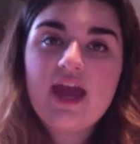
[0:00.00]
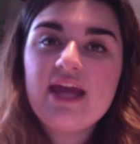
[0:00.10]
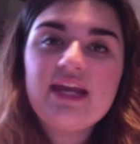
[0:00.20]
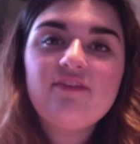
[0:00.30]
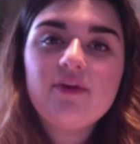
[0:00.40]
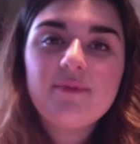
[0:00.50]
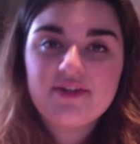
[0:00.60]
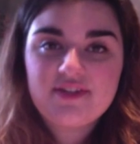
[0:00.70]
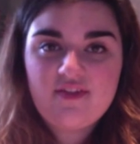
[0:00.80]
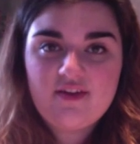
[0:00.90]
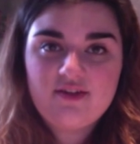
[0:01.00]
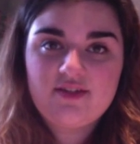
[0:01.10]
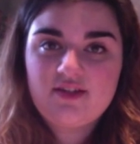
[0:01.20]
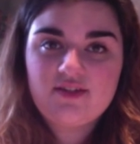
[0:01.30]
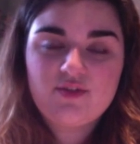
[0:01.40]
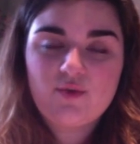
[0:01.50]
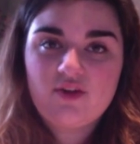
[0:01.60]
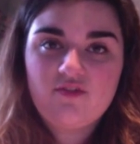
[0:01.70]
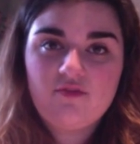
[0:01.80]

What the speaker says: In every person there's a sort of